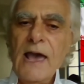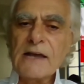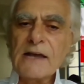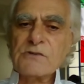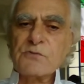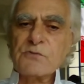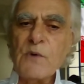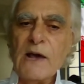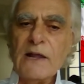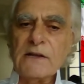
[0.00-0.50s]

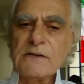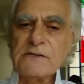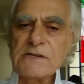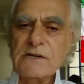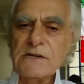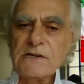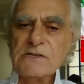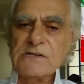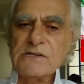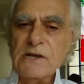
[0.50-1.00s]
as well as
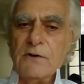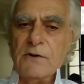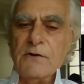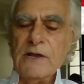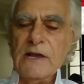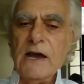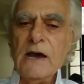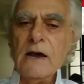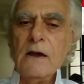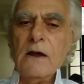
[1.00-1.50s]
in
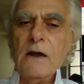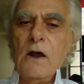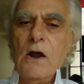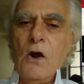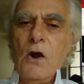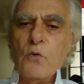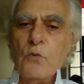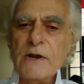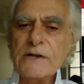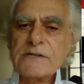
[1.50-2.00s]
Syria,
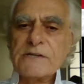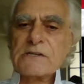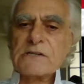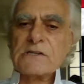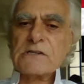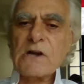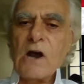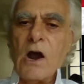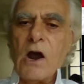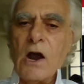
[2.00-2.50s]

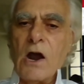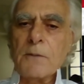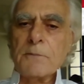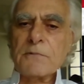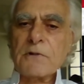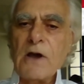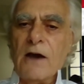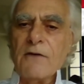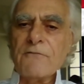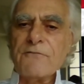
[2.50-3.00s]
risks
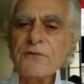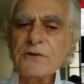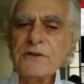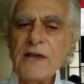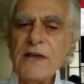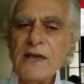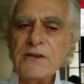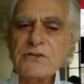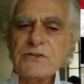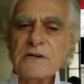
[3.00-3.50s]
armed
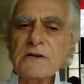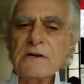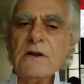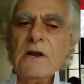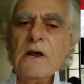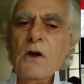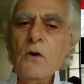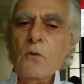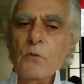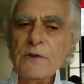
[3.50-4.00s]
confrontation
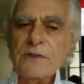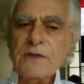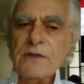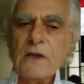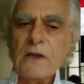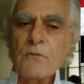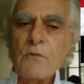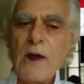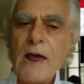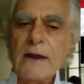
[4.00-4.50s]
with
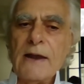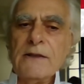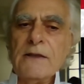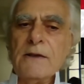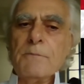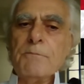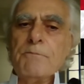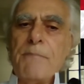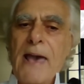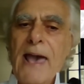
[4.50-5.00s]

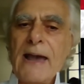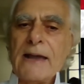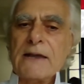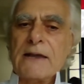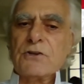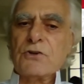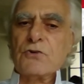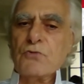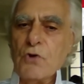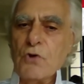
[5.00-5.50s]
Iranian-backed
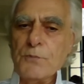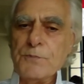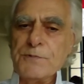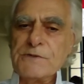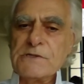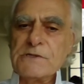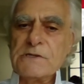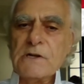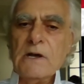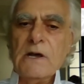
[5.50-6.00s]
groups,